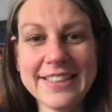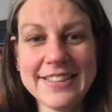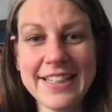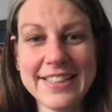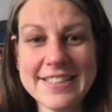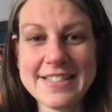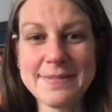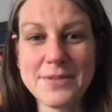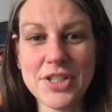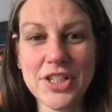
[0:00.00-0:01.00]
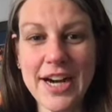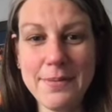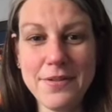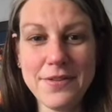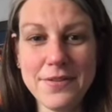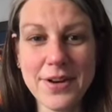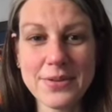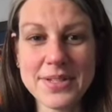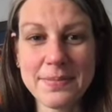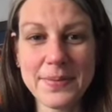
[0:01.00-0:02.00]
Like and subscribe if you
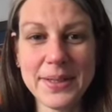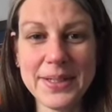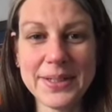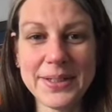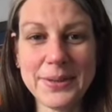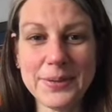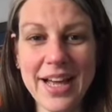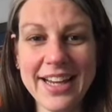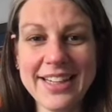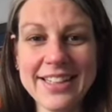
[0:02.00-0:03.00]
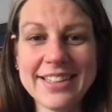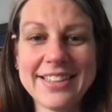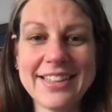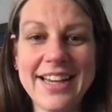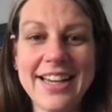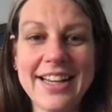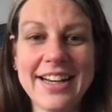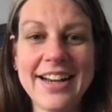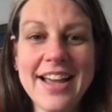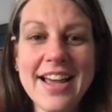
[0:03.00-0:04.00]
found something here you like,
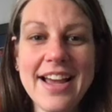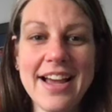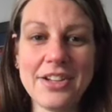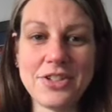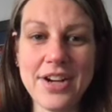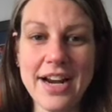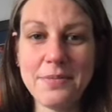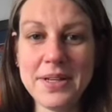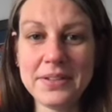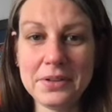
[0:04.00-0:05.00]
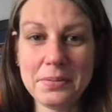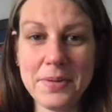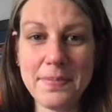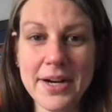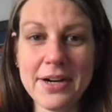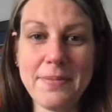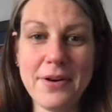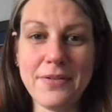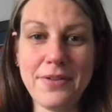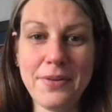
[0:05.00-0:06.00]
and I'll try to be a little bit better
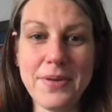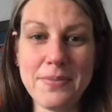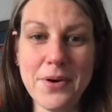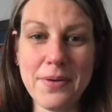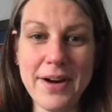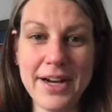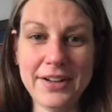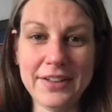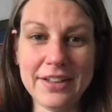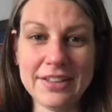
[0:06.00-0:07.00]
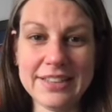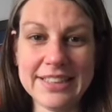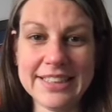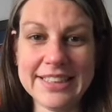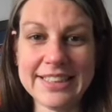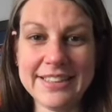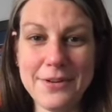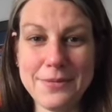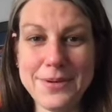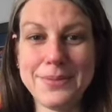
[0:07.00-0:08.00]
about filming more regularly.
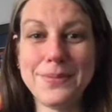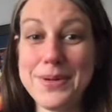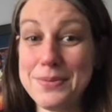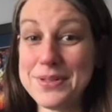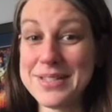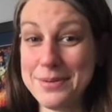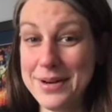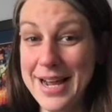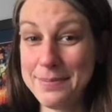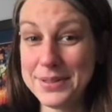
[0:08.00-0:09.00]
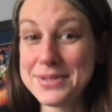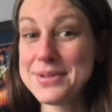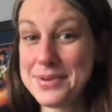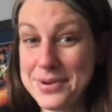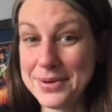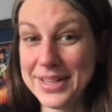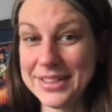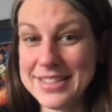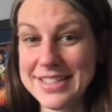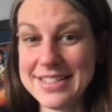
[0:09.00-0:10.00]
We will see what happens. No
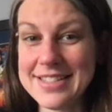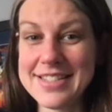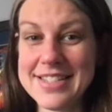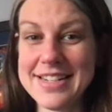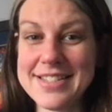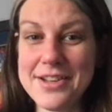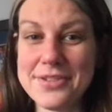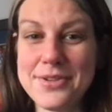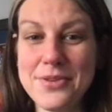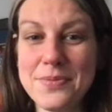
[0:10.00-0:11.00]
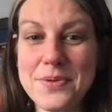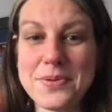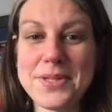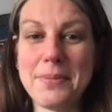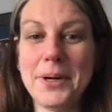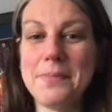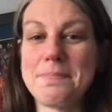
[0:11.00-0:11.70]
guarantees because it is also almost summer.